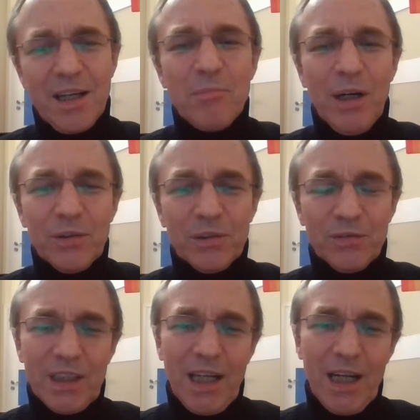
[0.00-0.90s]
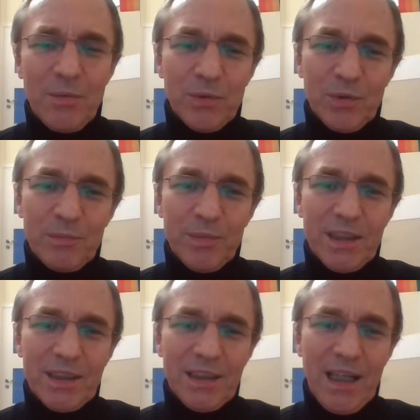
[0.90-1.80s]
amount of time will
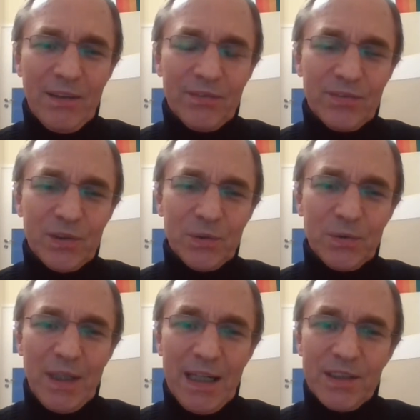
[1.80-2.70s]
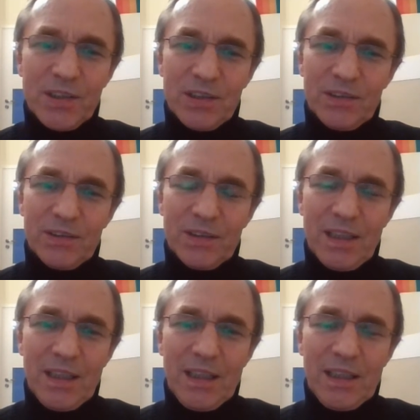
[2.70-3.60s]
be enough to answer
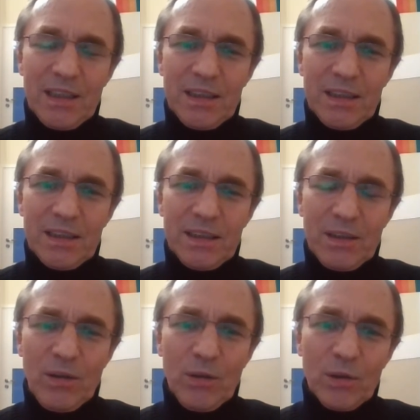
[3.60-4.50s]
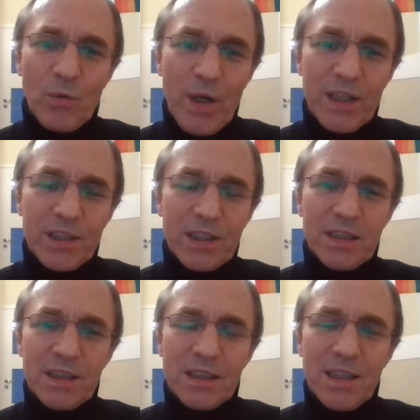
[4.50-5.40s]
all
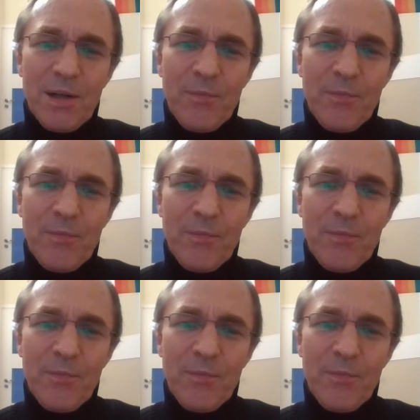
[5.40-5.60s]
questions.